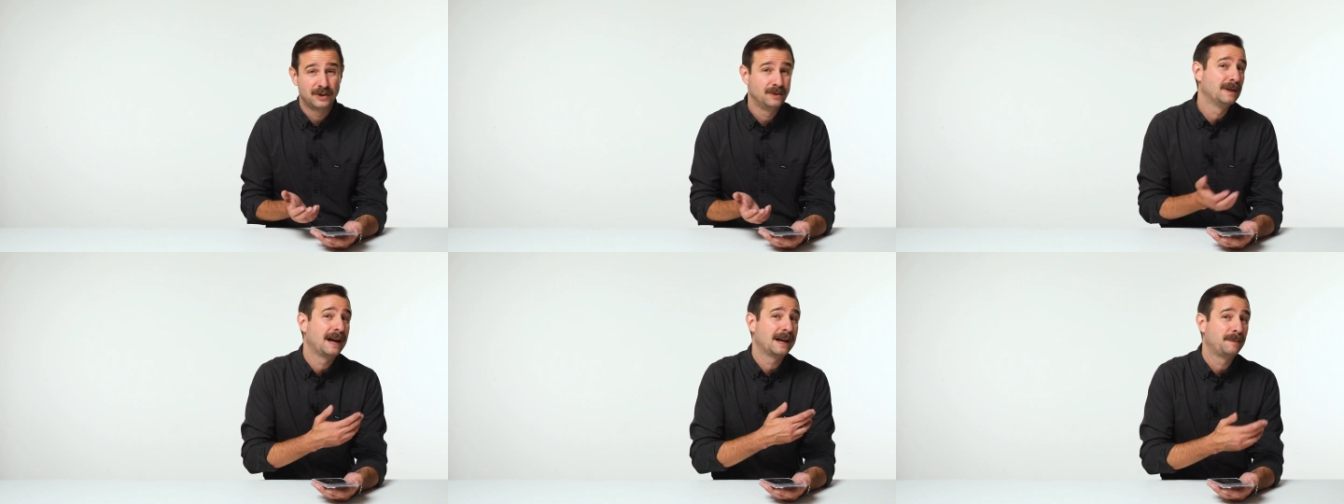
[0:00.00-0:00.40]

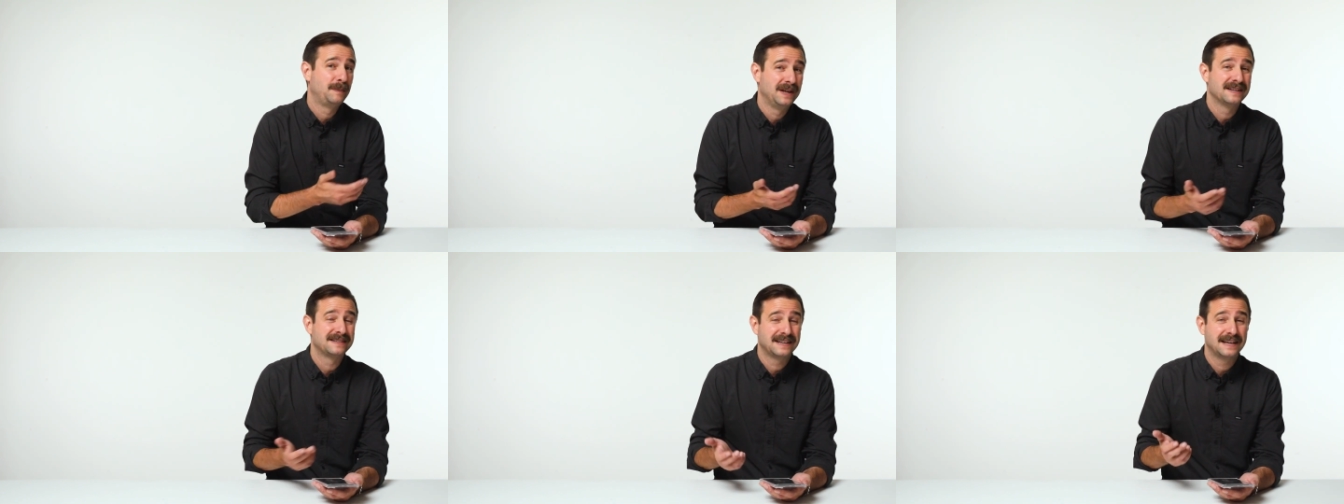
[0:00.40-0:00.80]
You like
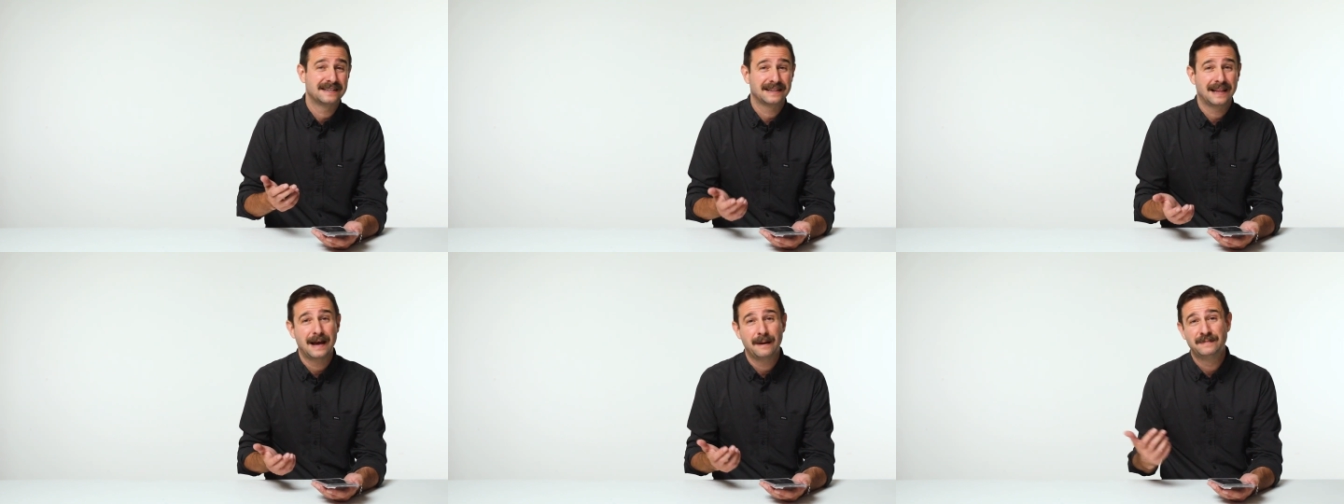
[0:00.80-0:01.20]
PSA
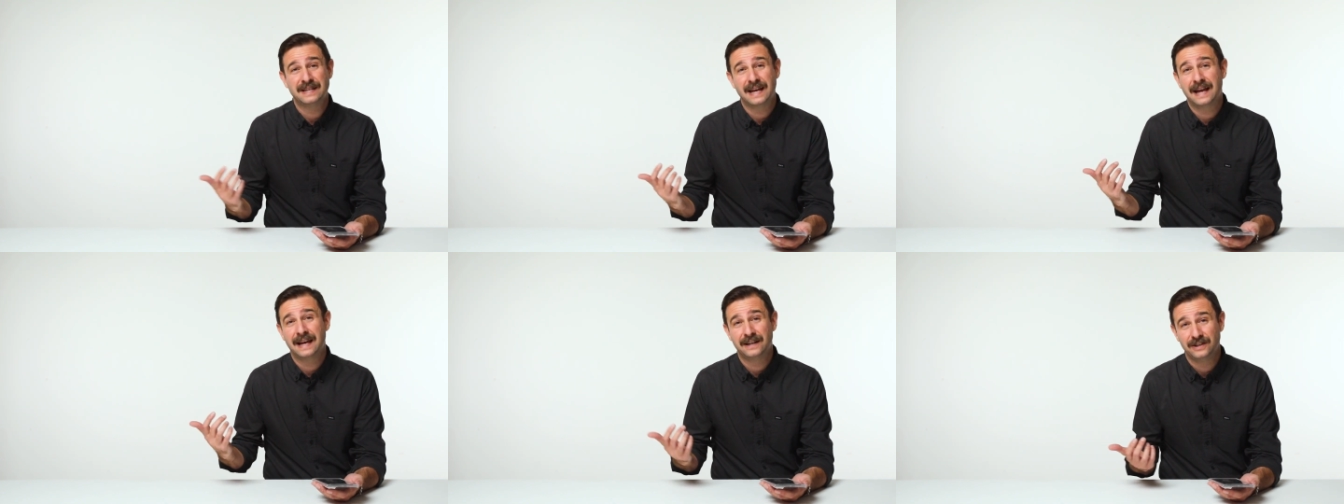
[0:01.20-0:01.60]
slabs,
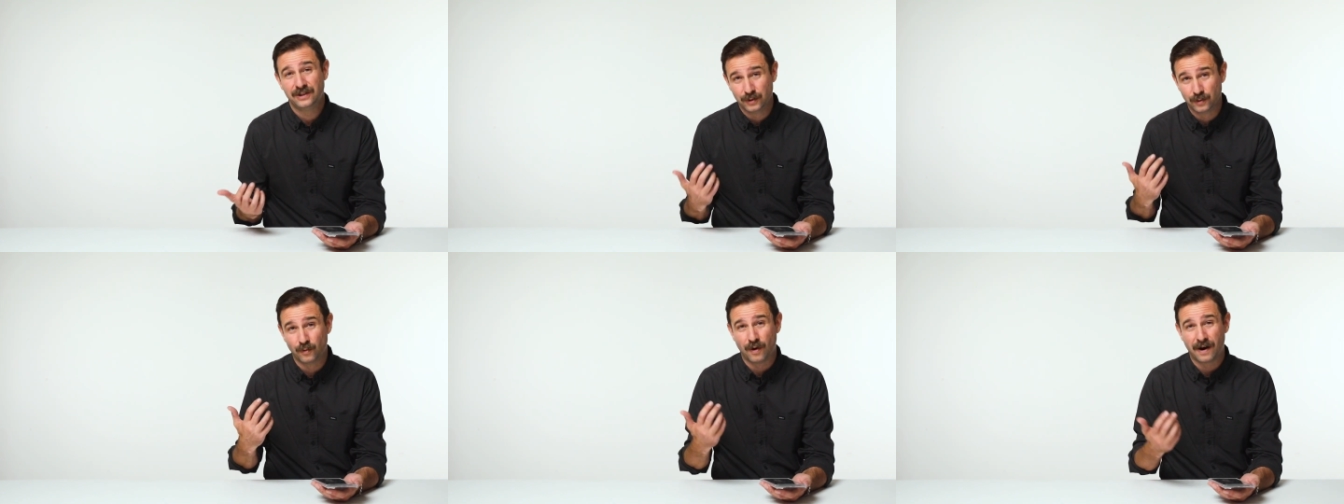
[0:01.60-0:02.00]
and
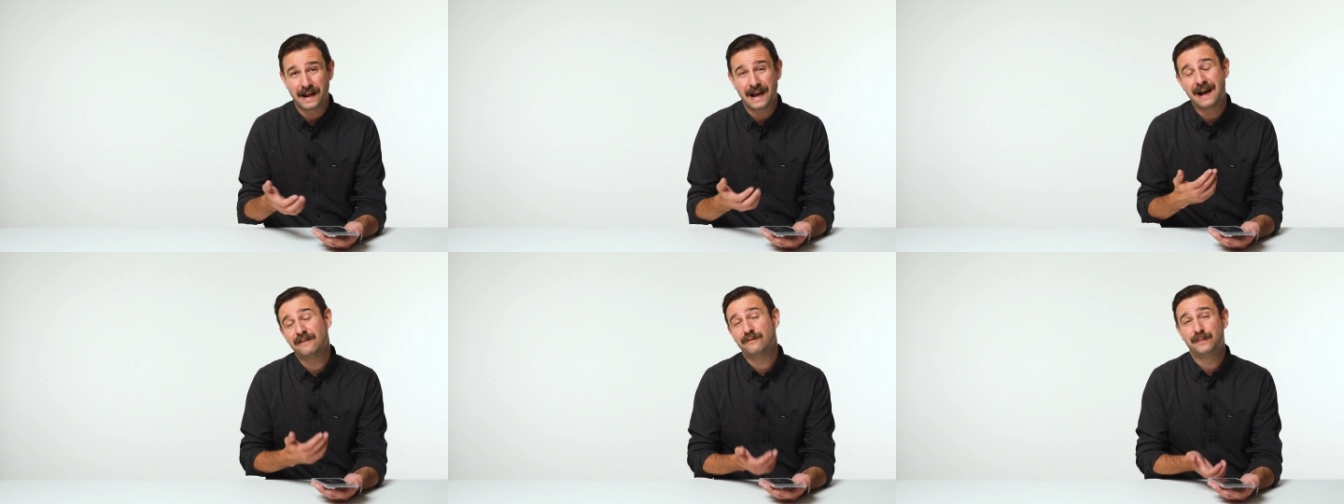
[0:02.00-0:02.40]
you want
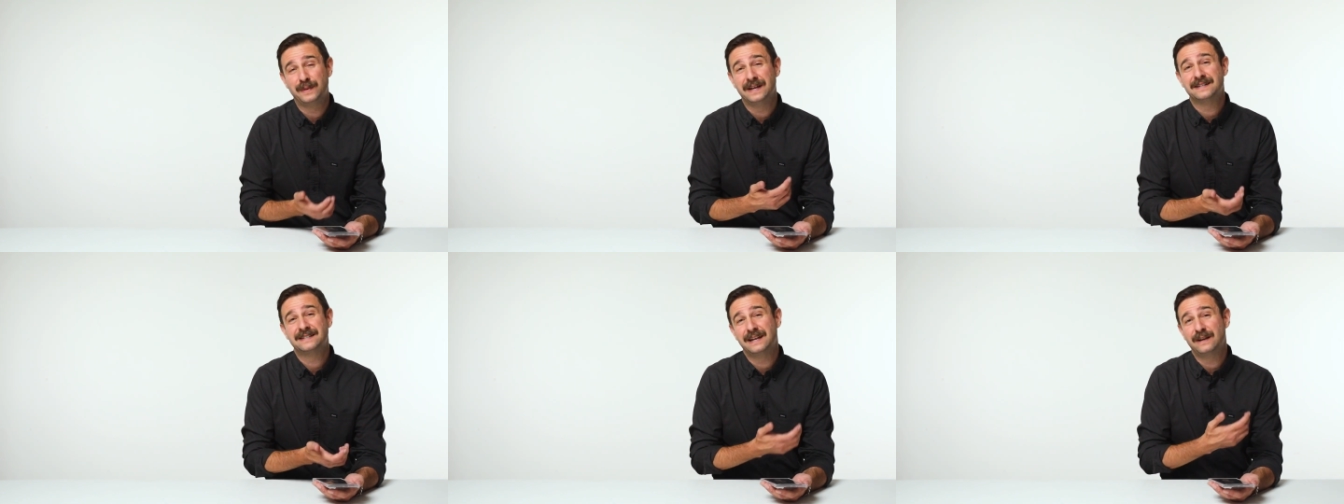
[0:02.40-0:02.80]
to have
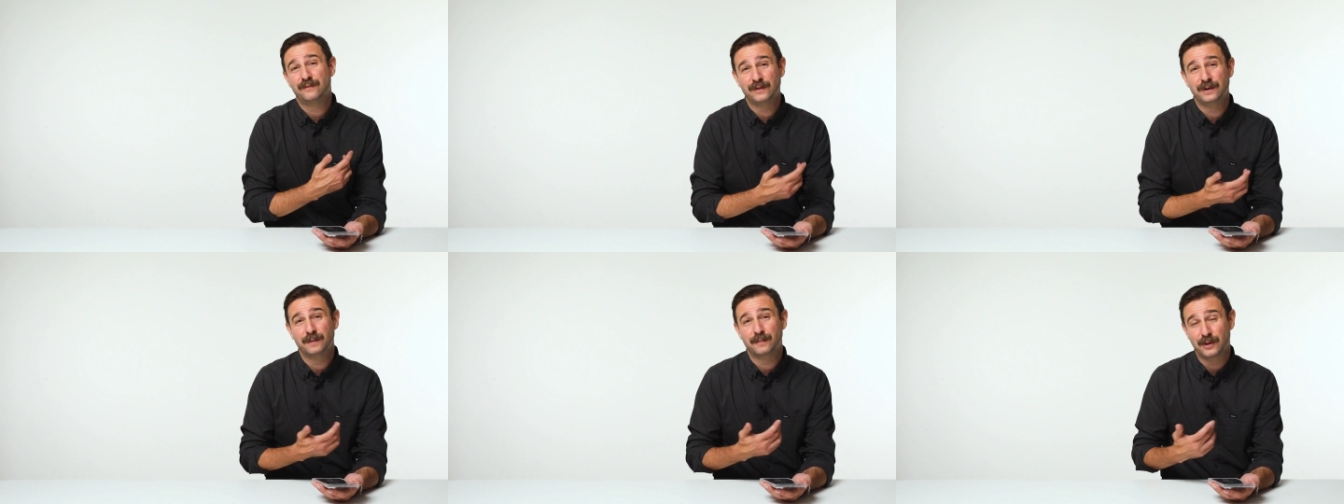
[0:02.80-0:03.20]
PSA
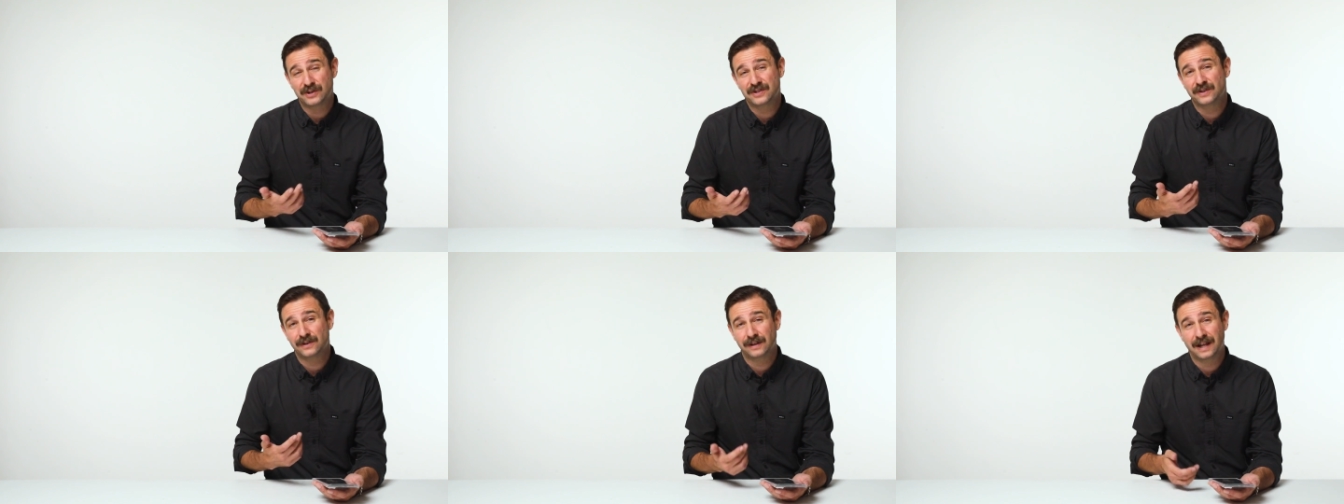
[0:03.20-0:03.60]
for your
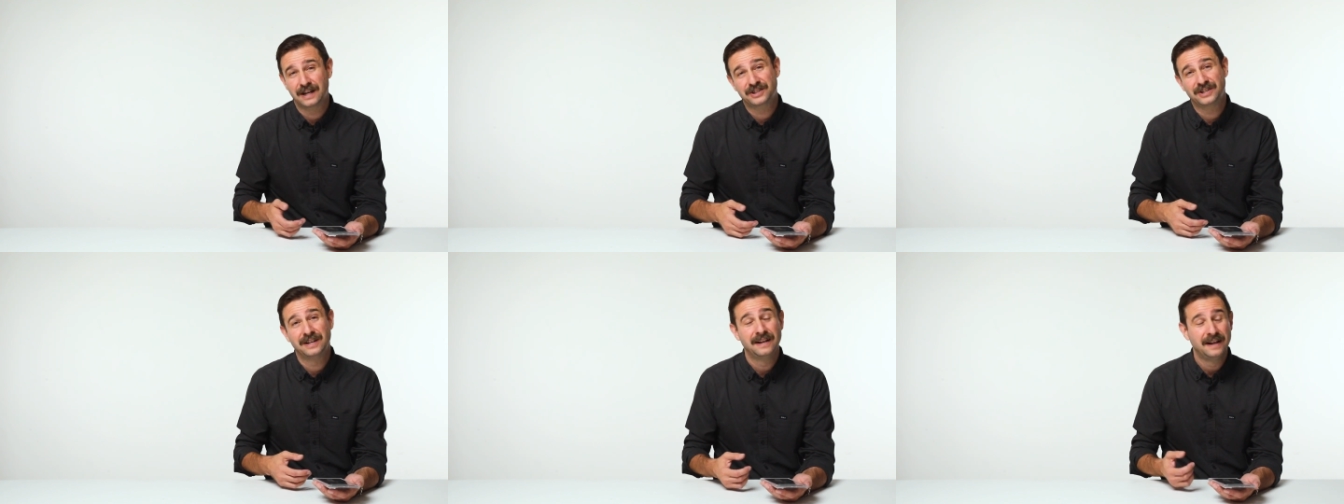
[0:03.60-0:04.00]
personal
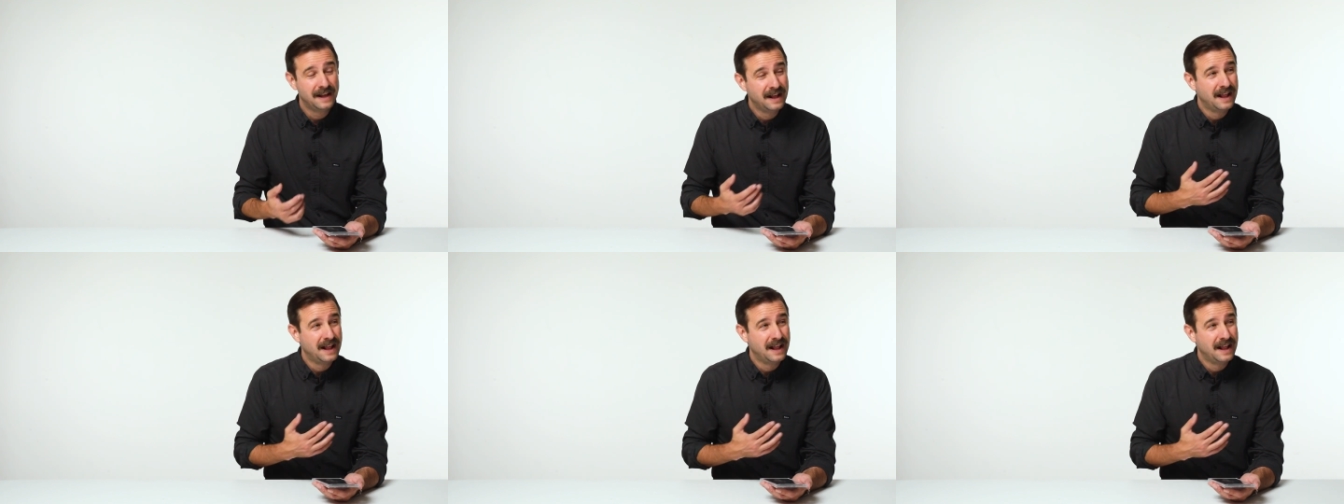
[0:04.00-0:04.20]
collection.